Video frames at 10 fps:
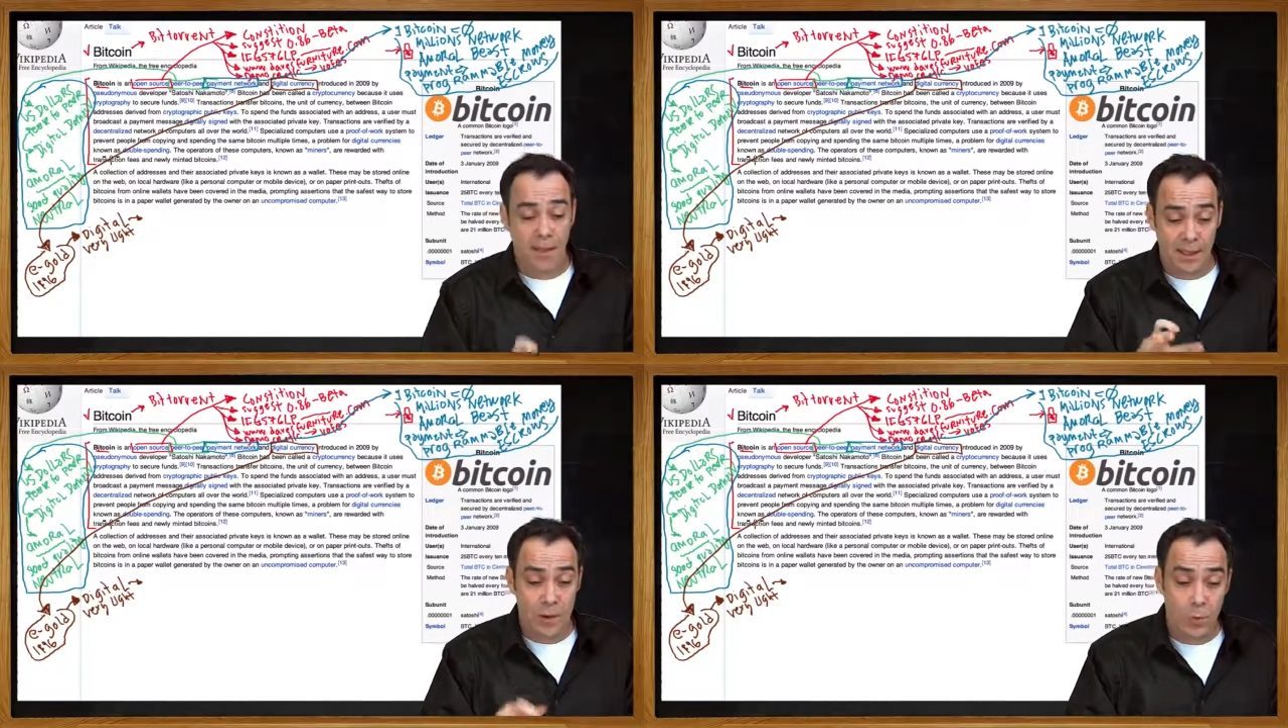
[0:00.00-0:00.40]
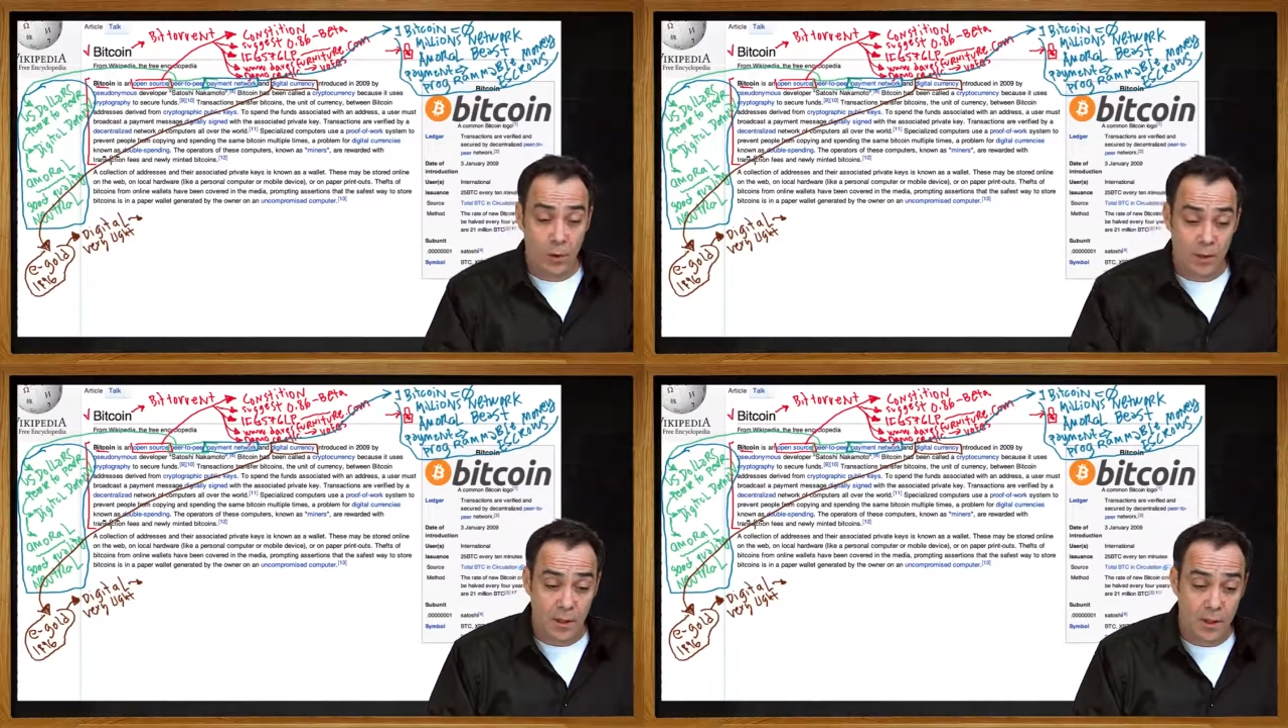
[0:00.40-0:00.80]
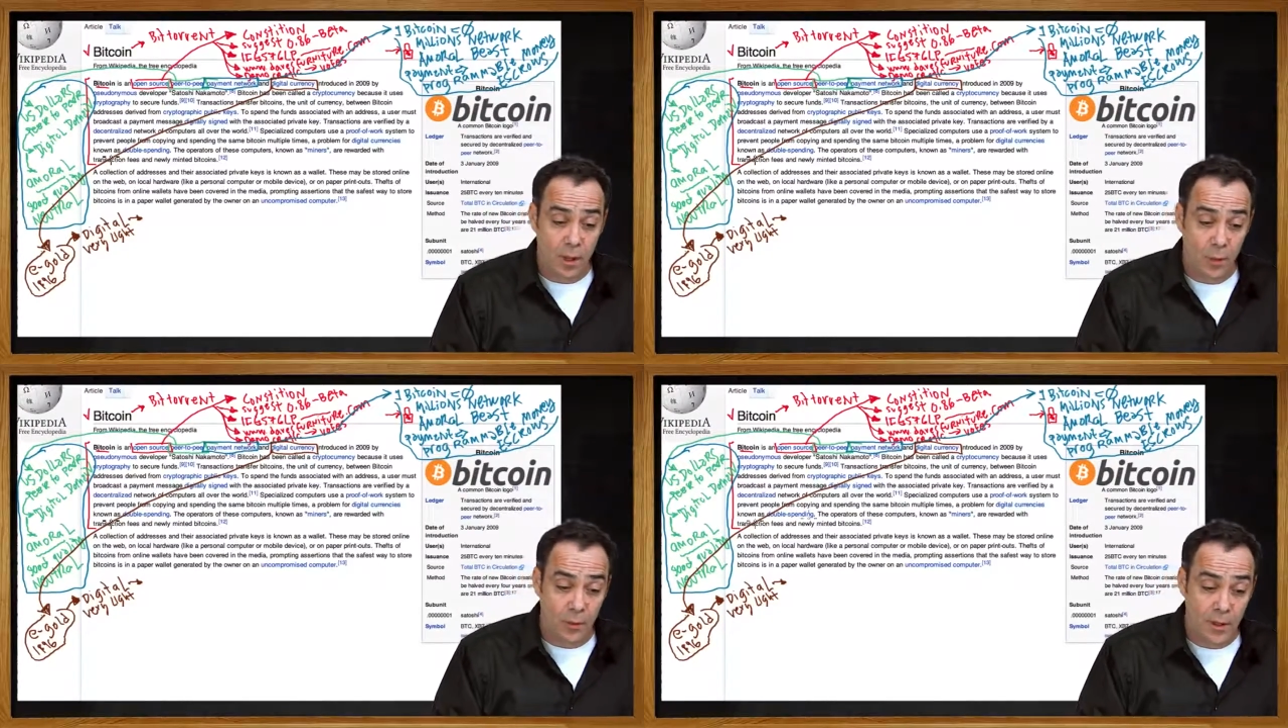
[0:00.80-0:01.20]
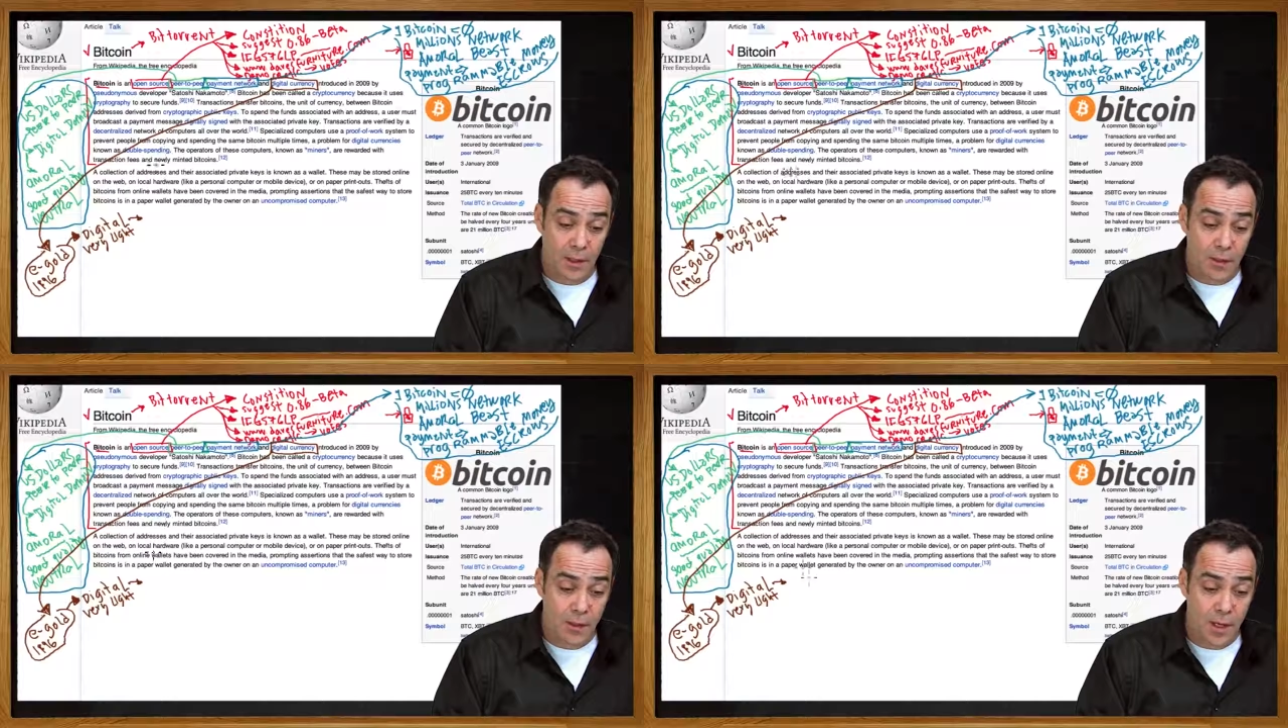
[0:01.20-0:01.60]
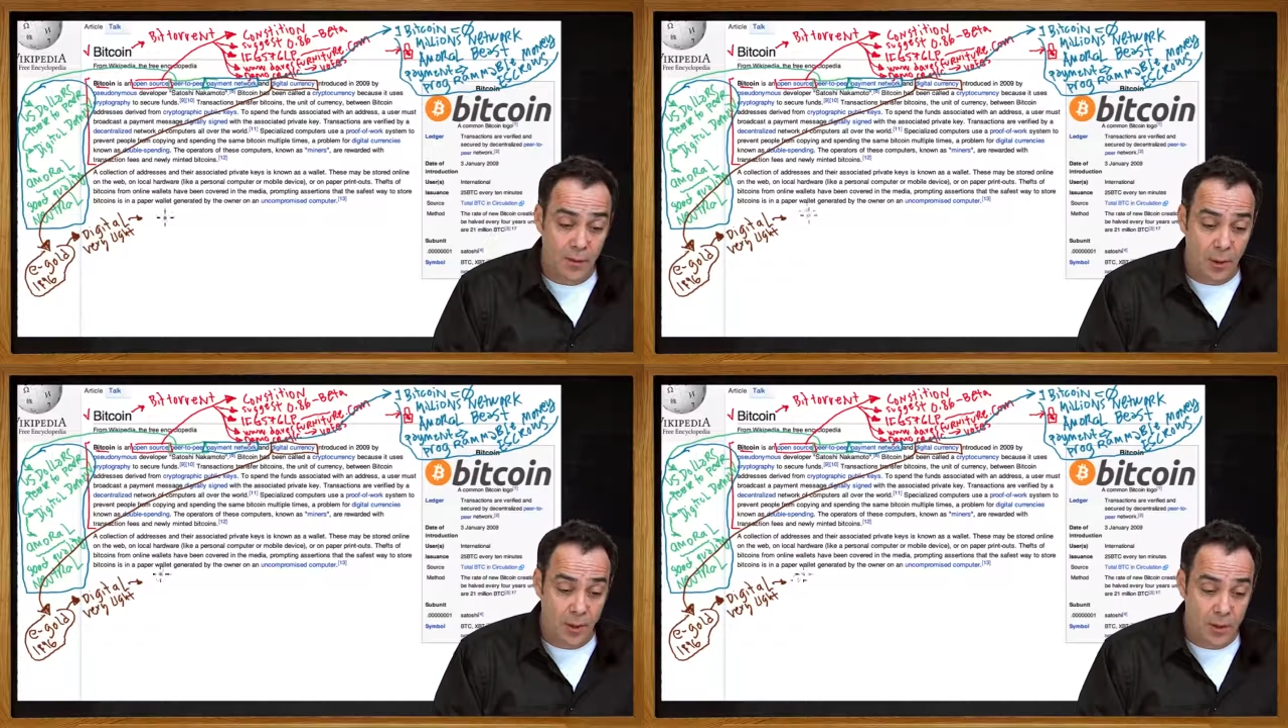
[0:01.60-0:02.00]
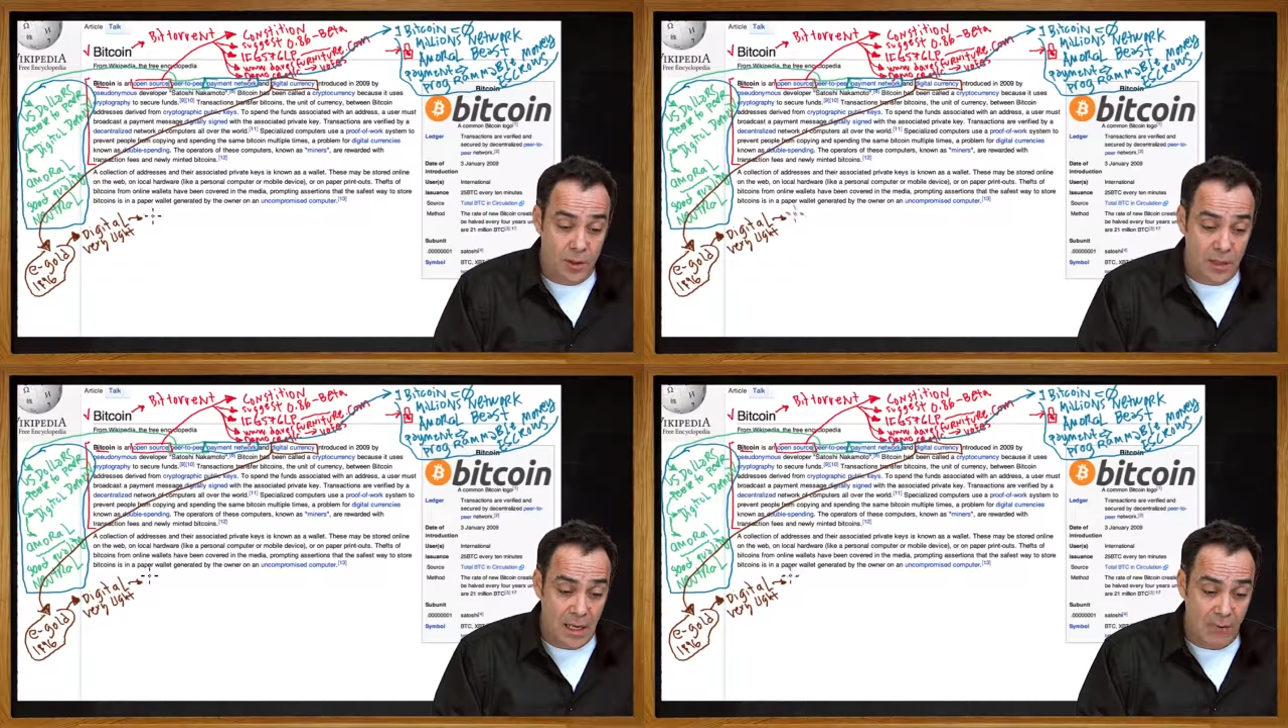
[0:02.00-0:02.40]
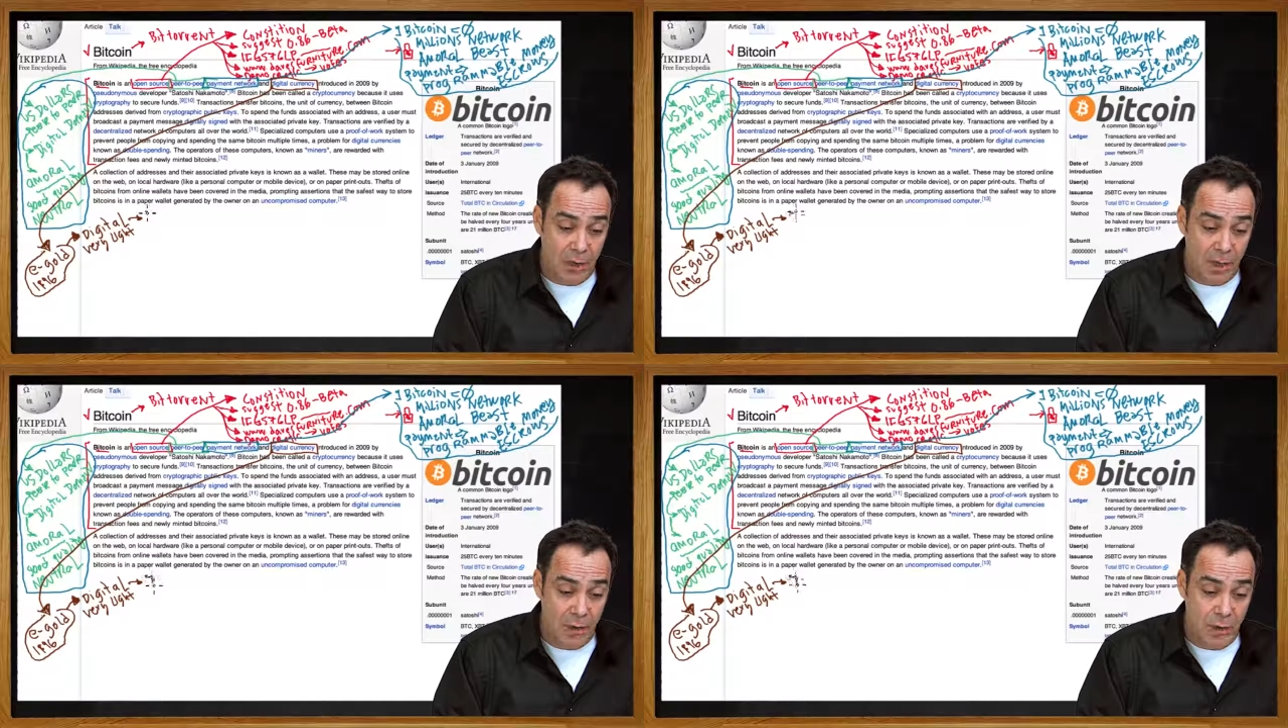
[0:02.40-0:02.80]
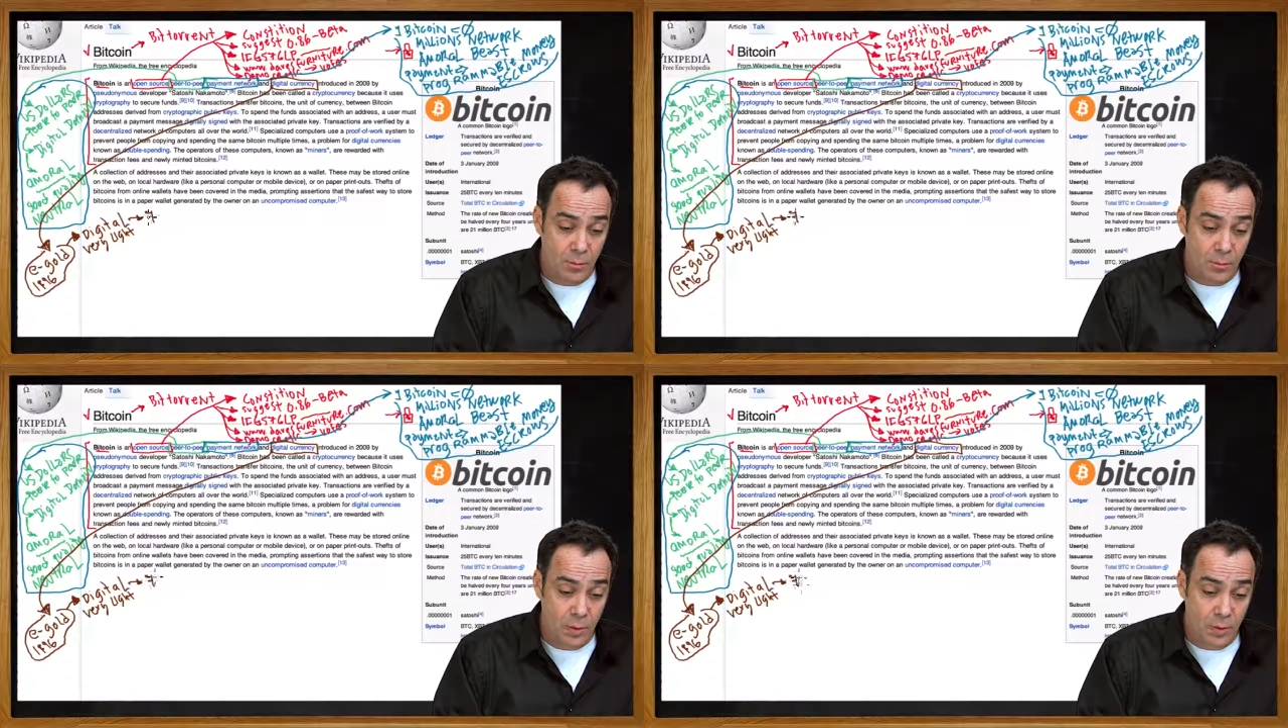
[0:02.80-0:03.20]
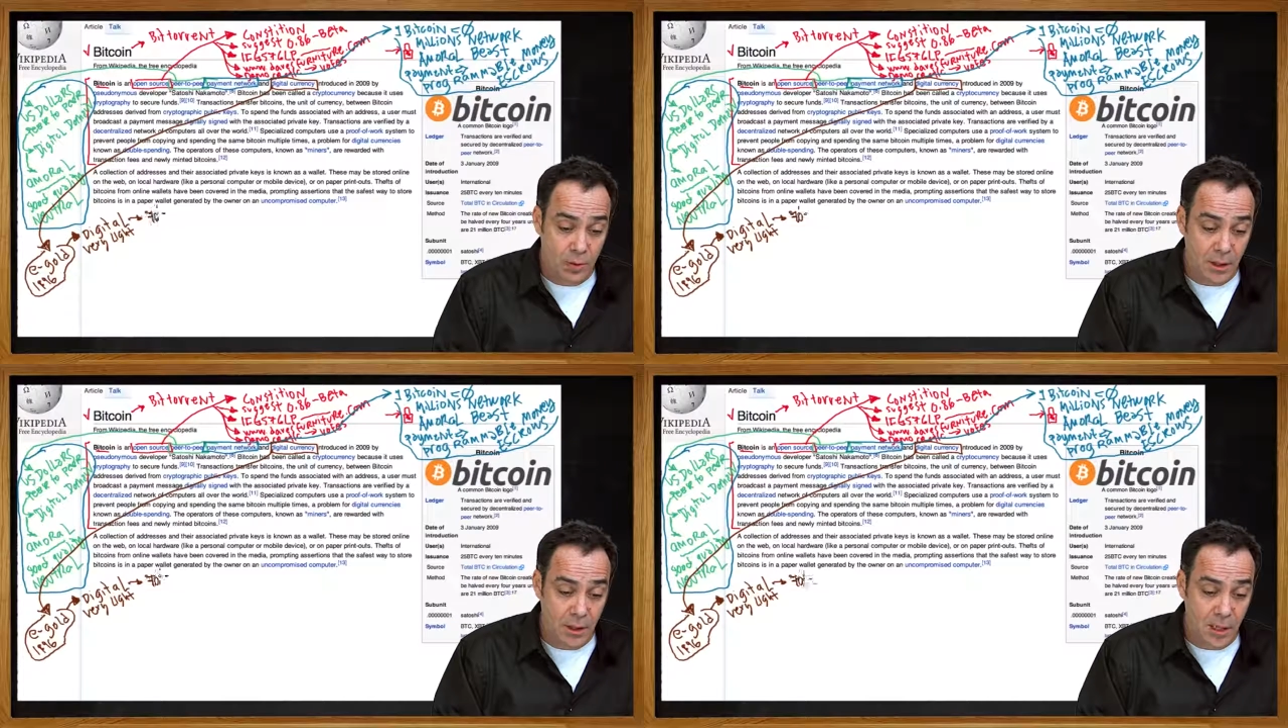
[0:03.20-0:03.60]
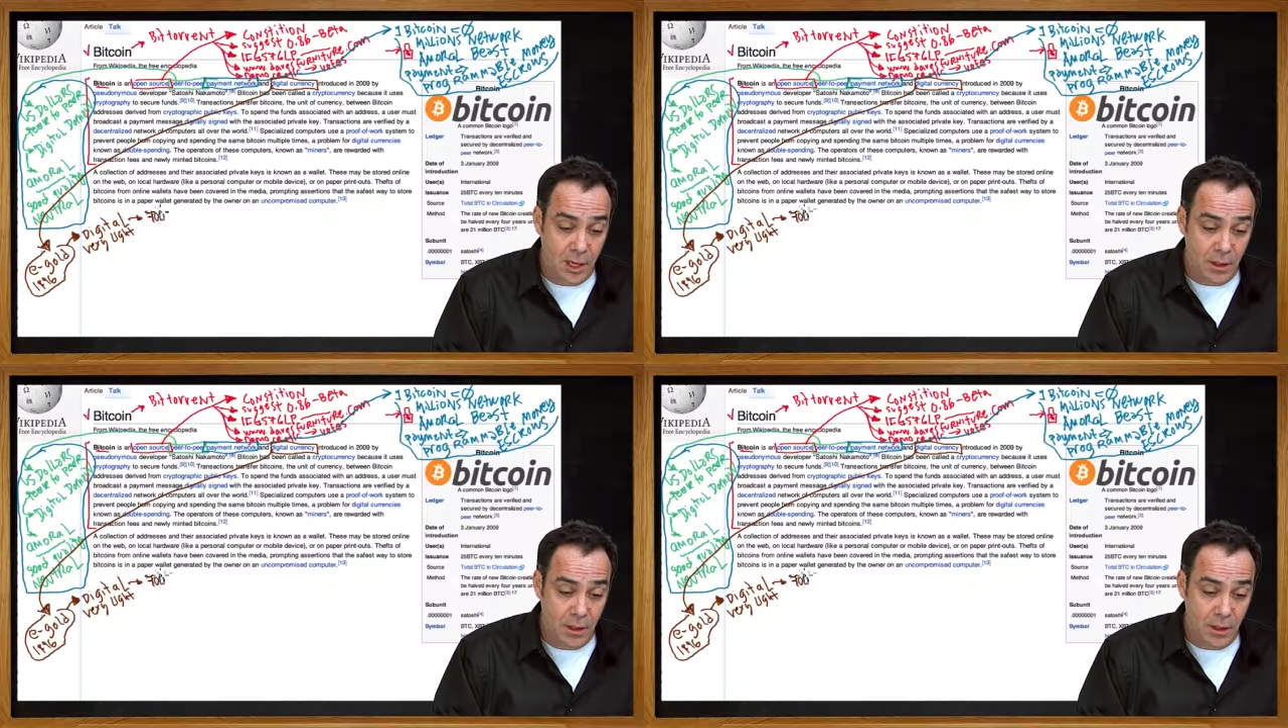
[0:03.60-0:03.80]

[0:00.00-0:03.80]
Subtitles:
And it's worthy to note that there's another $700 billion